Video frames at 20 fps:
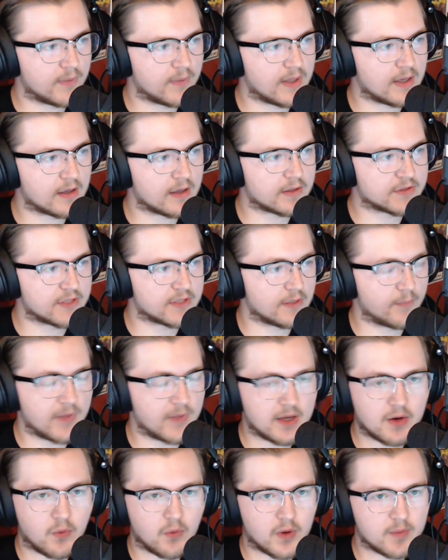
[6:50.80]
being
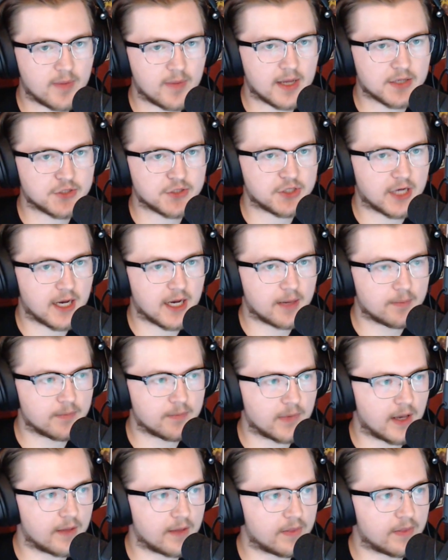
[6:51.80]
a one-man shop,
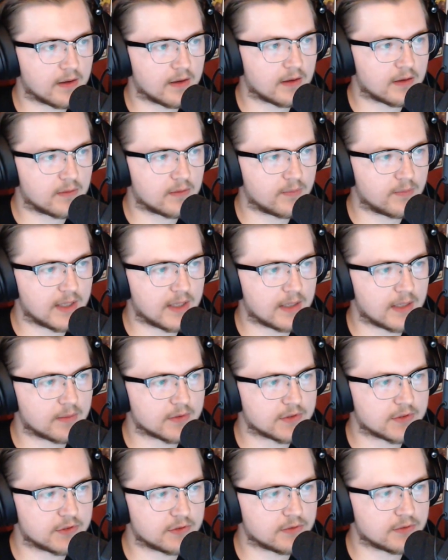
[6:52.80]
I think being
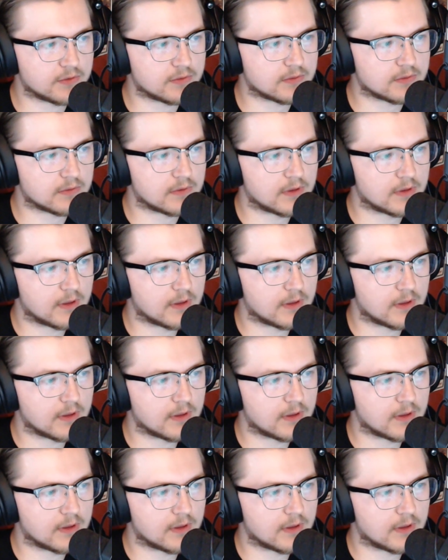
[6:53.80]
able to